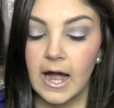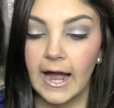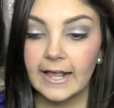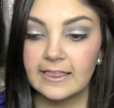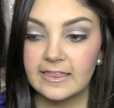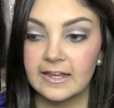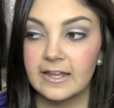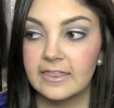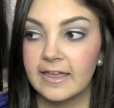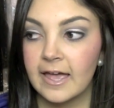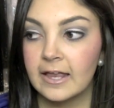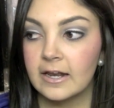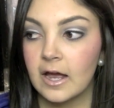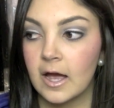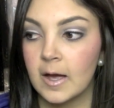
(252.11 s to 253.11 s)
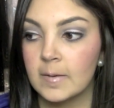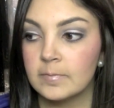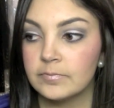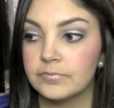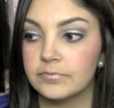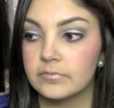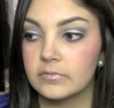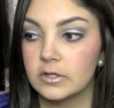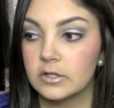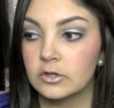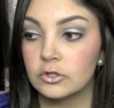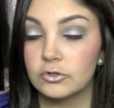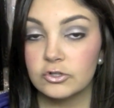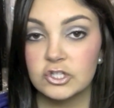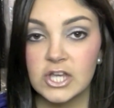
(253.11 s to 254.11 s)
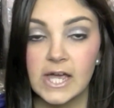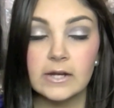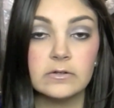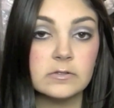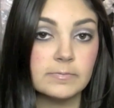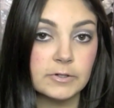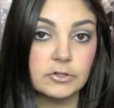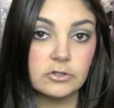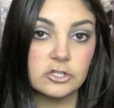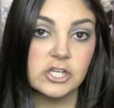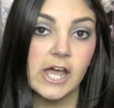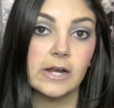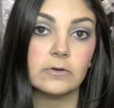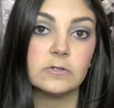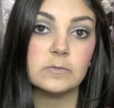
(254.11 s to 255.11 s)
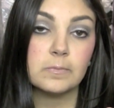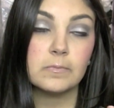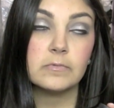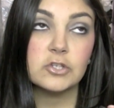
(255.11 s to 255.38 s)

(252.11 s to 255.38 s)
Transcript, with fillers: I think that um, loose shadows, mineral shadows,